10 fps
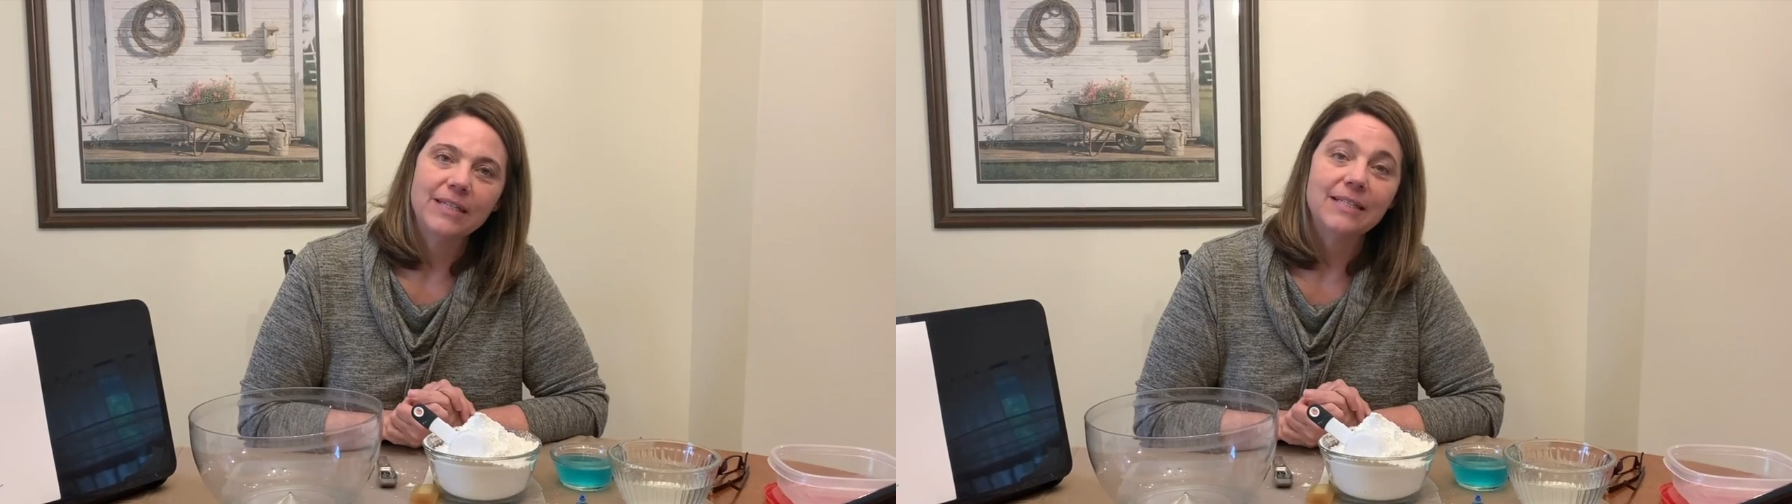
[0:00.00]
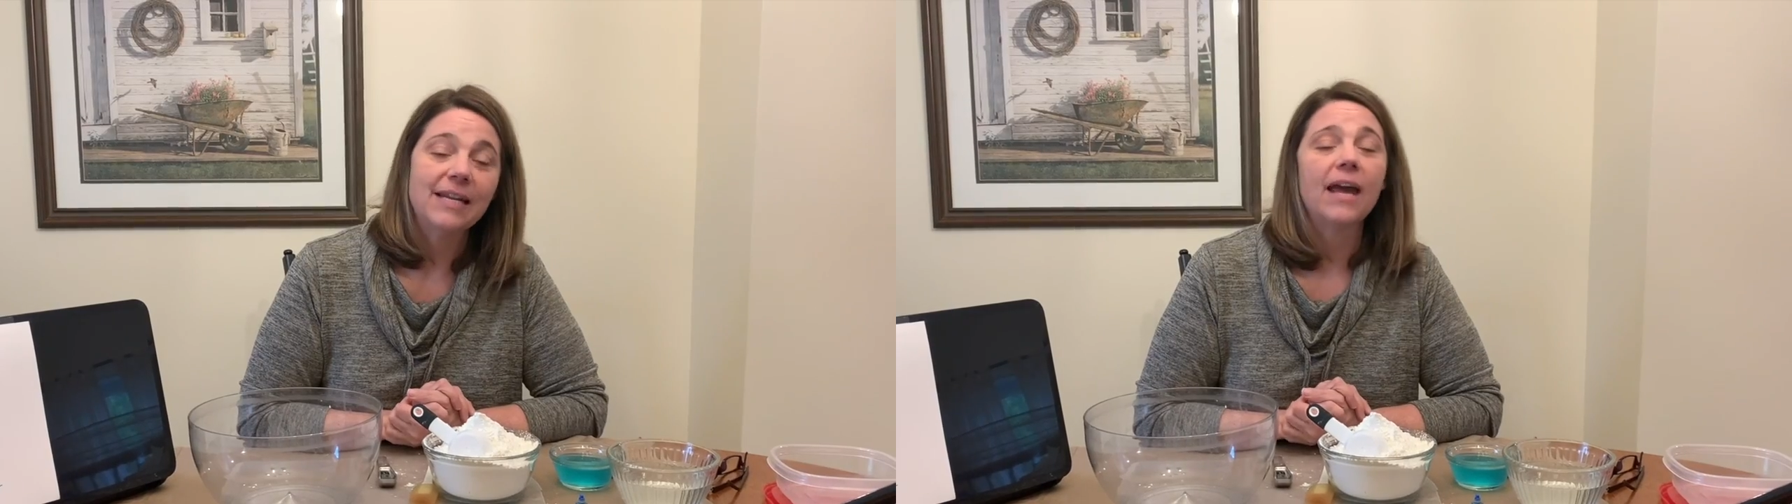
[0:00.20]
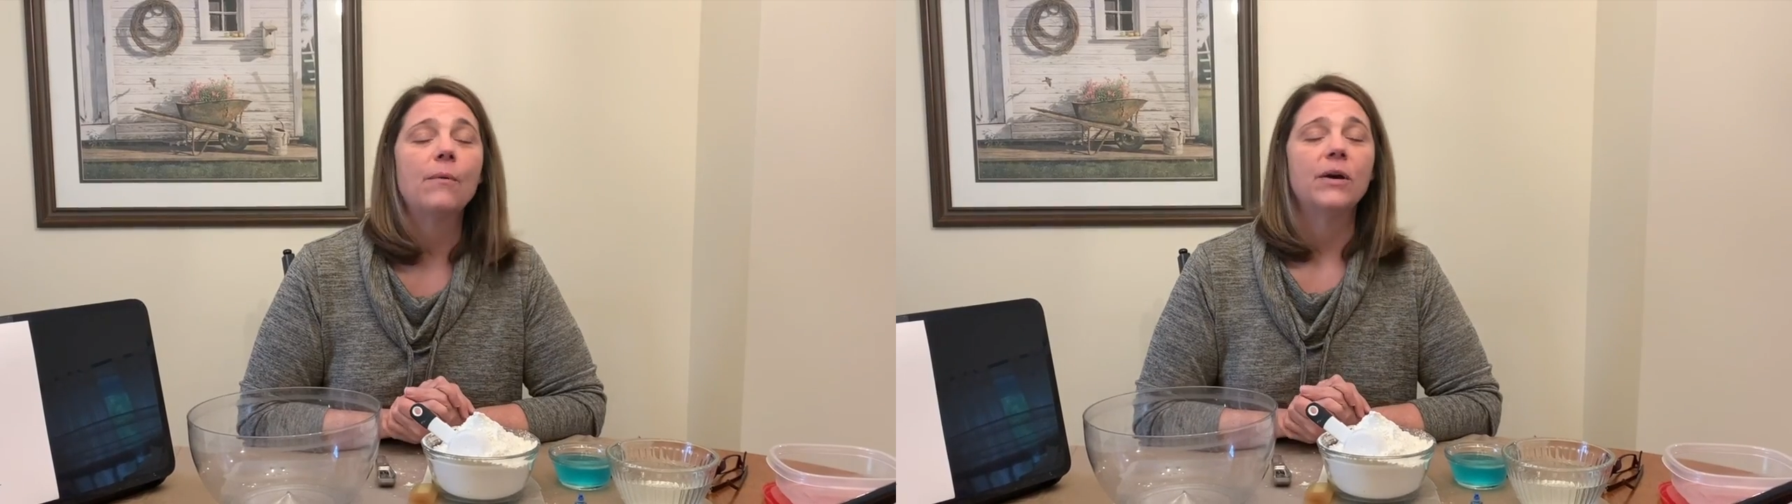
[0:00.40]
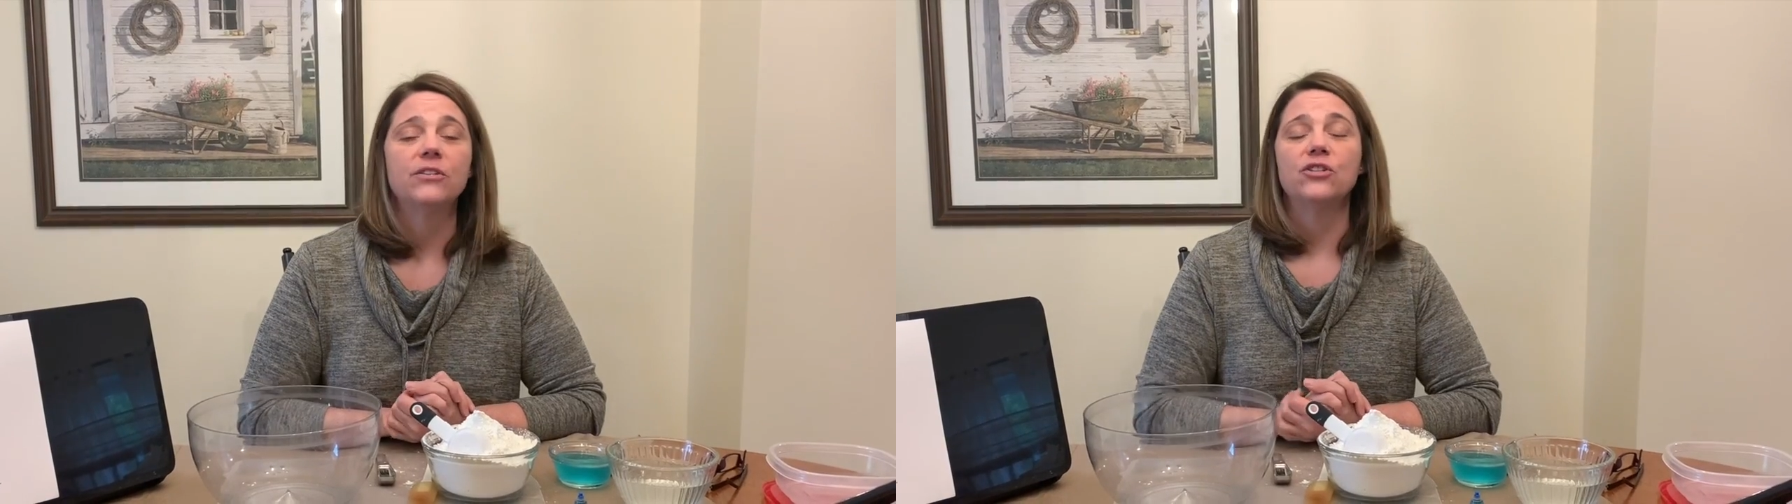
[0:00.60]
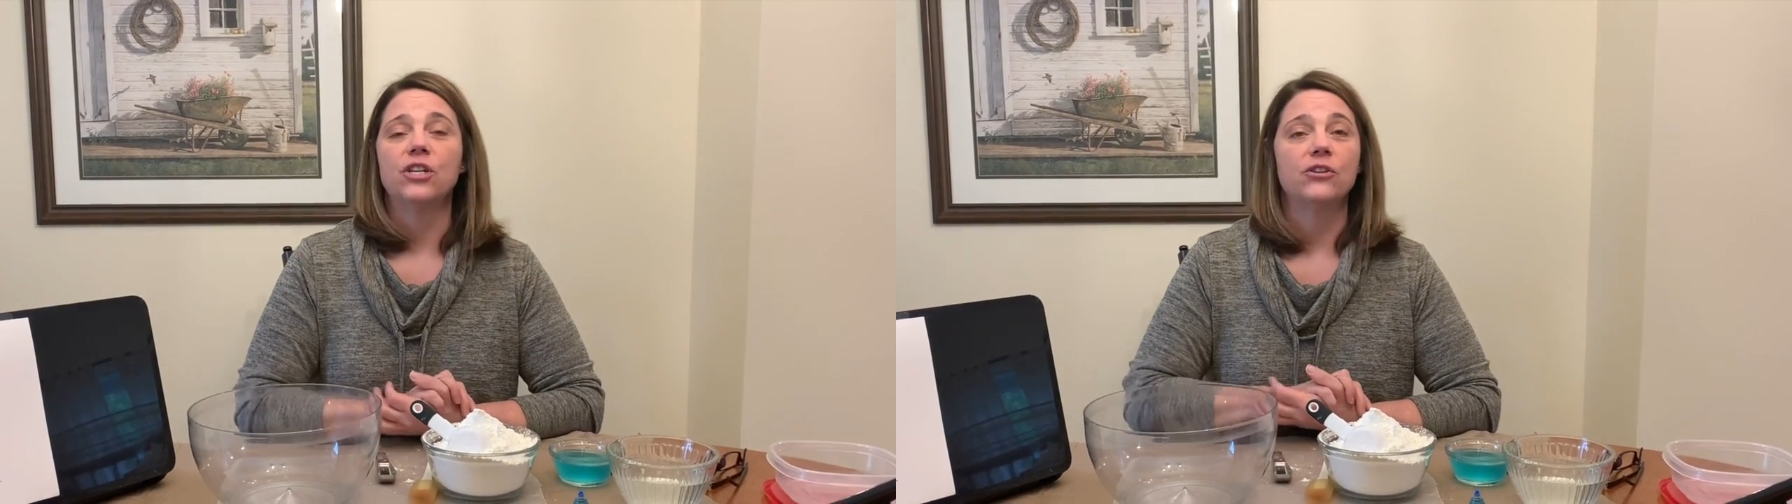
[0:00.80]
Today I
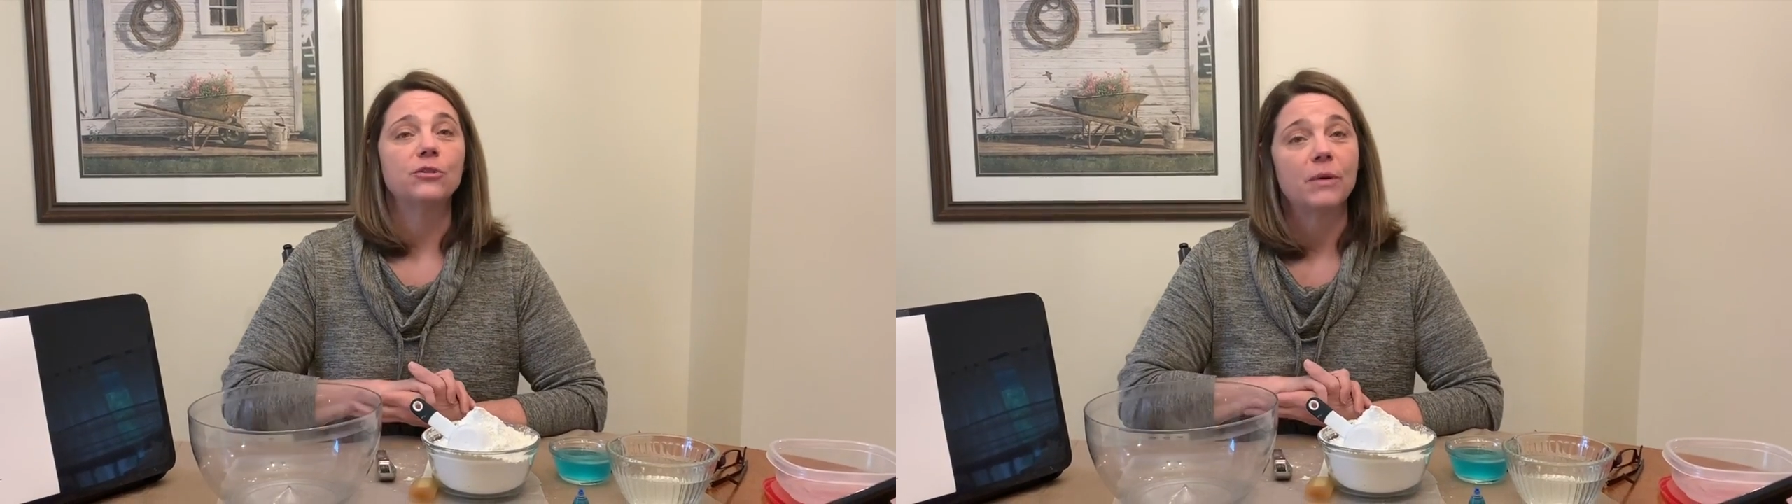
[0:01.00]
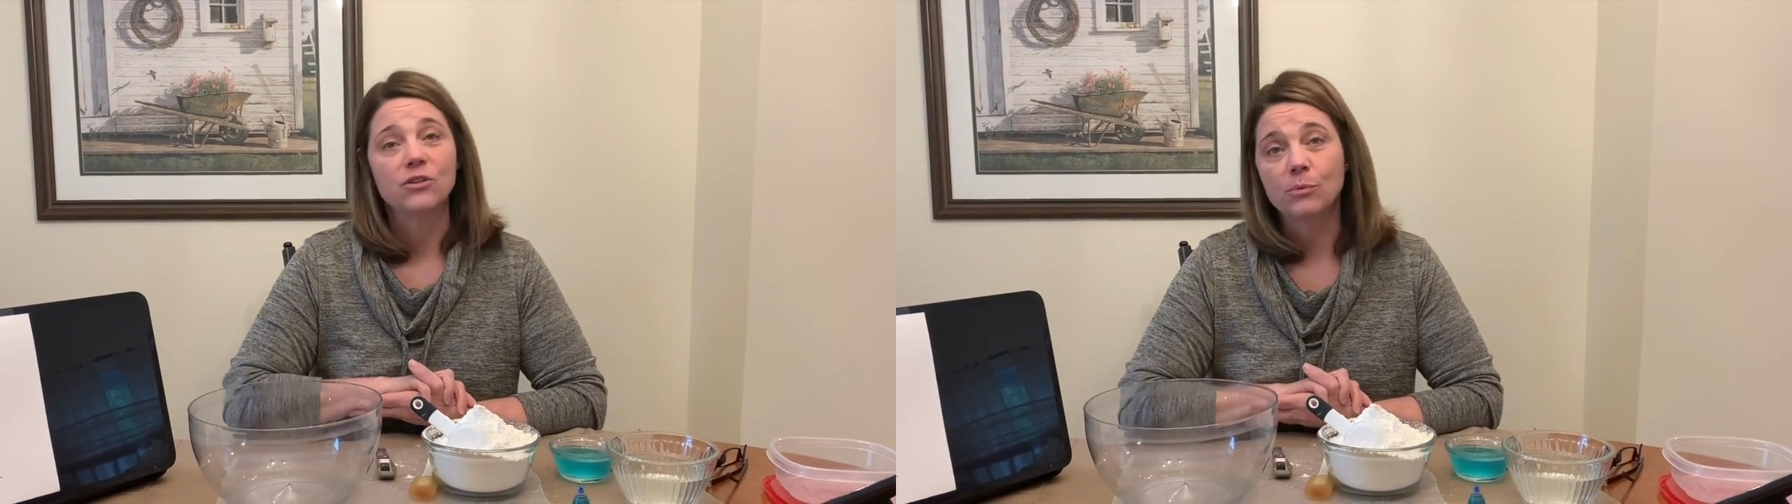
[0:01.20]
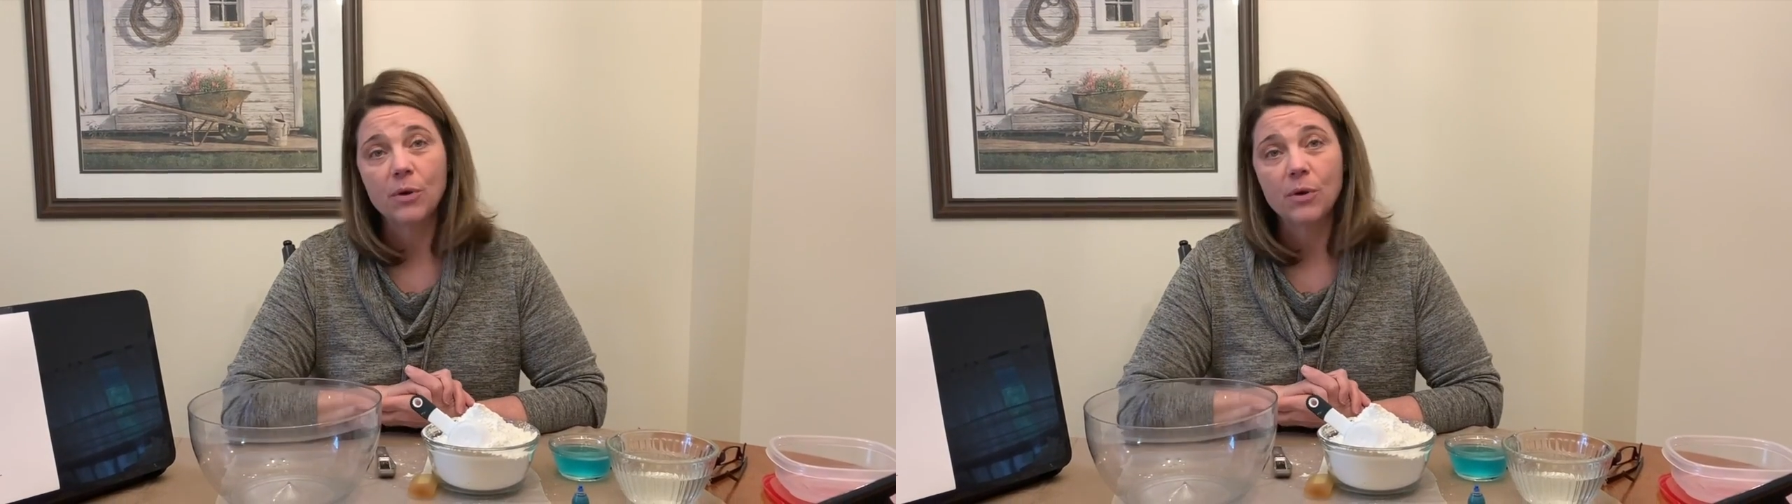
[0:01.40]
wanted to share a special